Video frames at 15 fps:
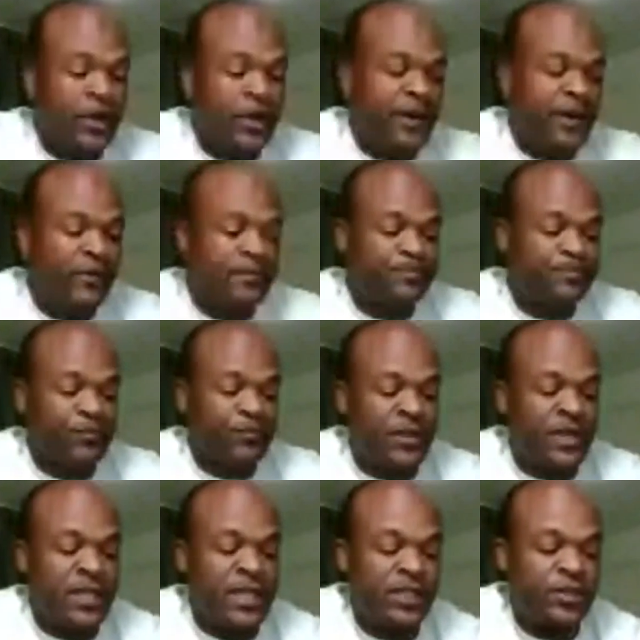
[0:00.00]
whatever. I
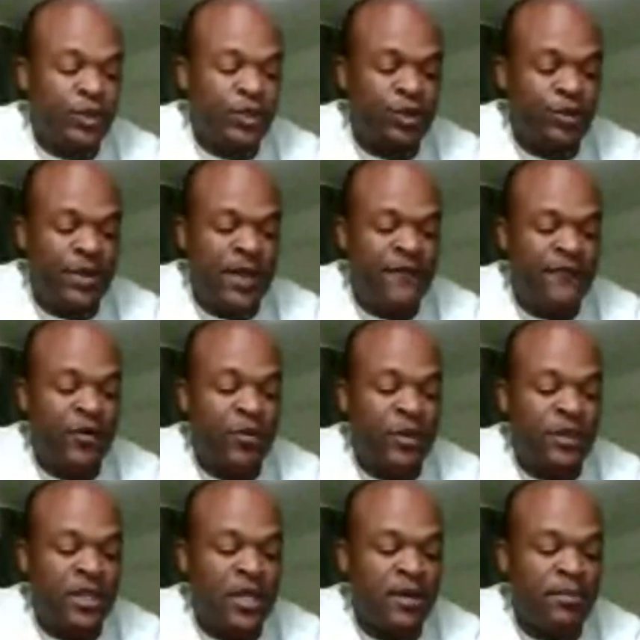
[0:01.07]
think that's what you're paying for
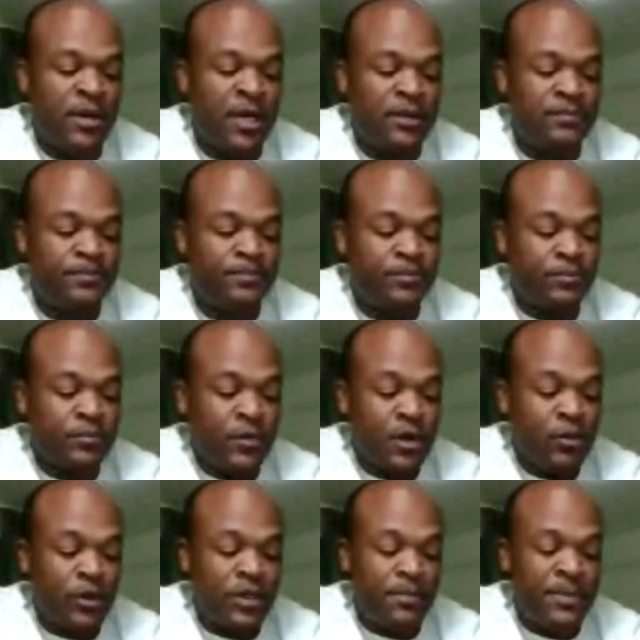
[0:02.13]
with them. But
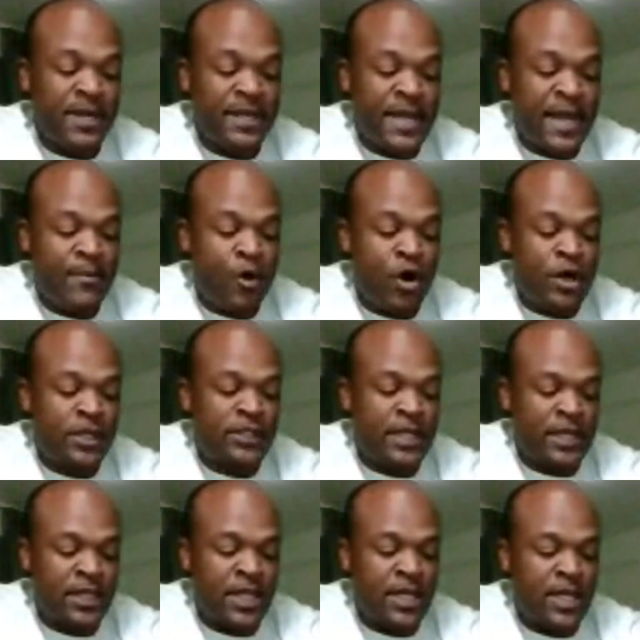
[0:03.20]
with the big name artists,
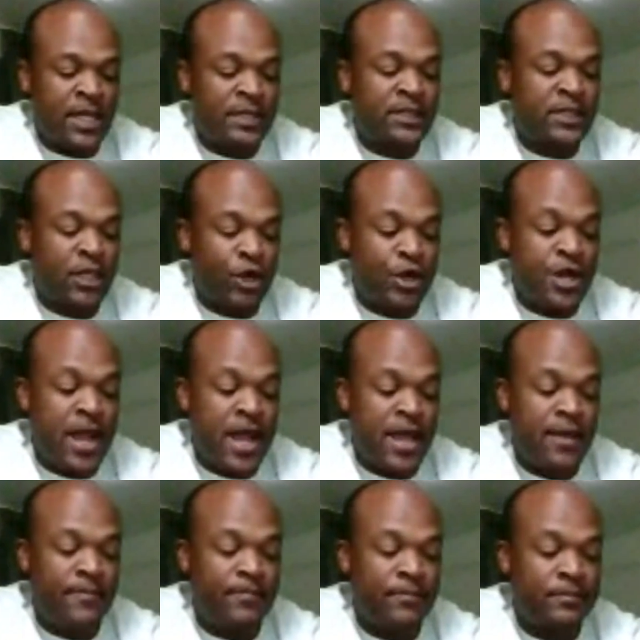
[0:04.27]
I think it's their
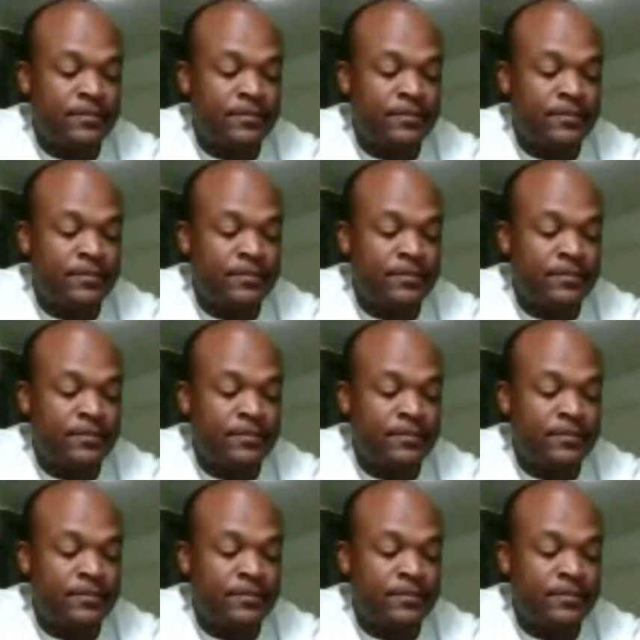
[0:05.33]
name.